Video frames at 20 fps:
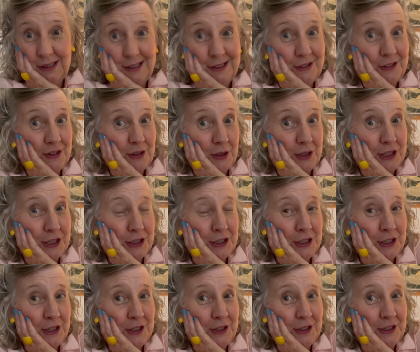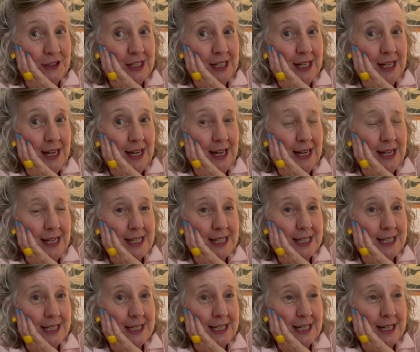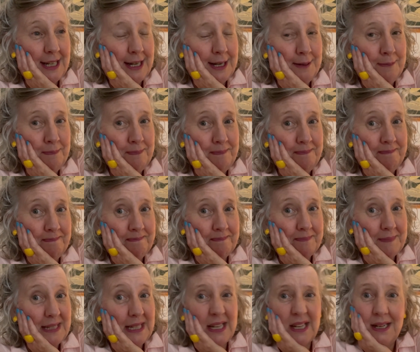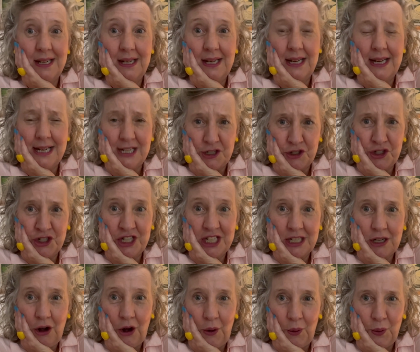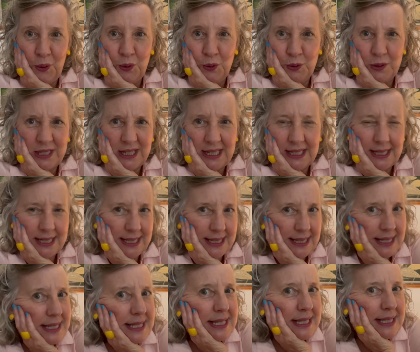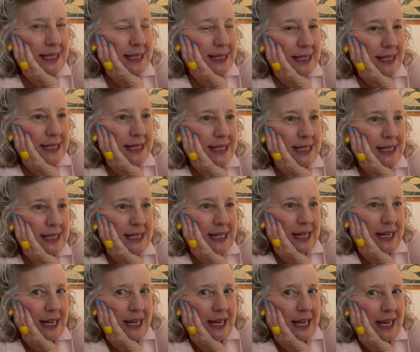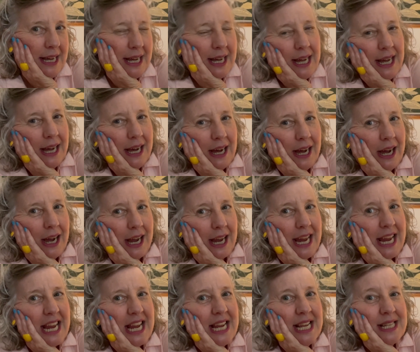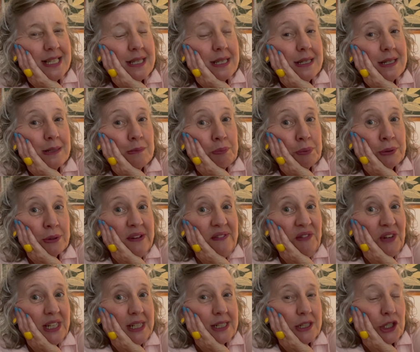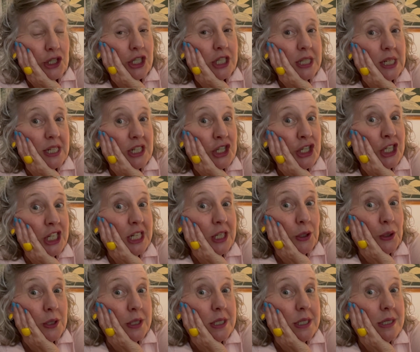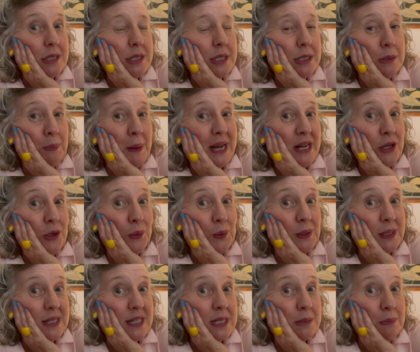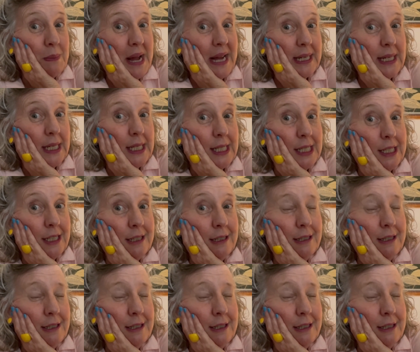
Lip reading: So I don't know. And is she cold and distant? Is it a privilege that she could spend all this money?